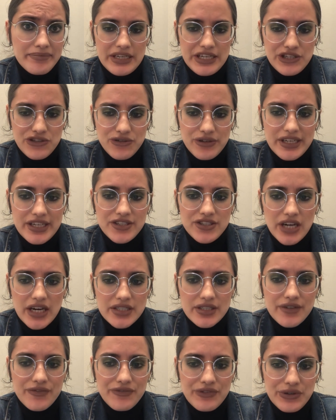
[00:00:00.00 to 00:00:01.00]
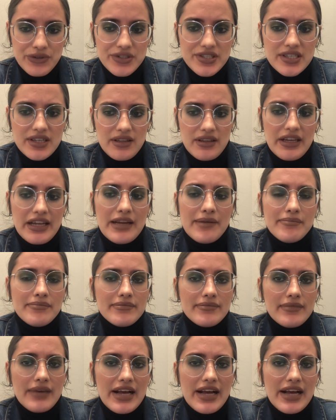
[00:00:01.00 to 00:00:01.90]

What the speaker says: He treated Dr. Phil's claim